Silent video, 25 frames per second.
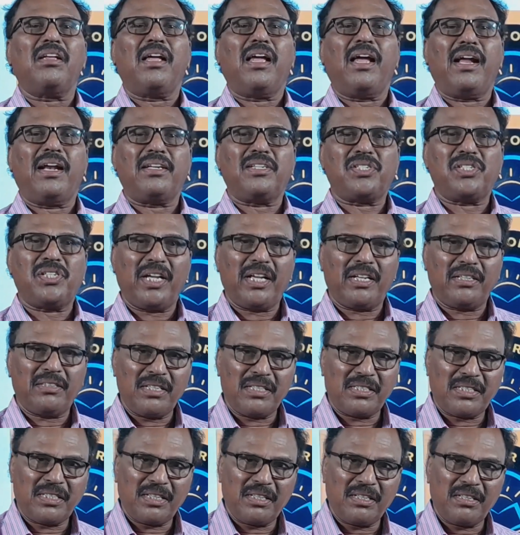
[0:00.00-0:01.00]
and share
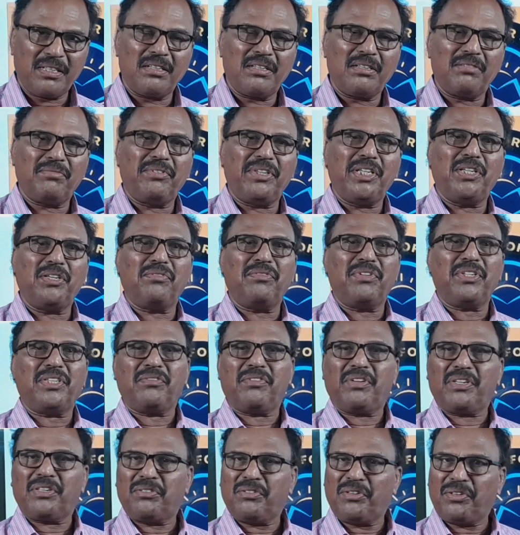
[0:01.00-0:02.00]
this video with
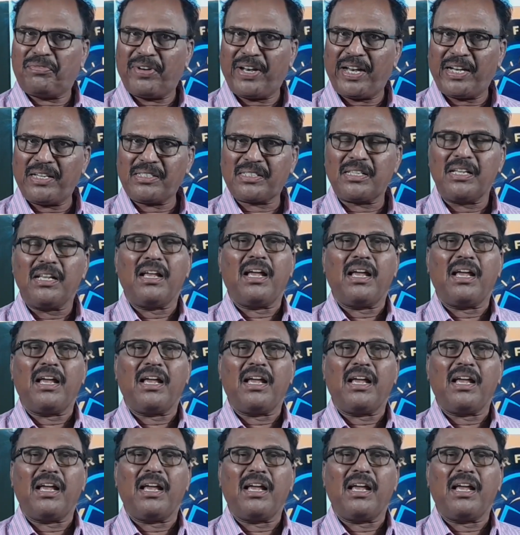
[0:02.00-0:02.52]
your good friends,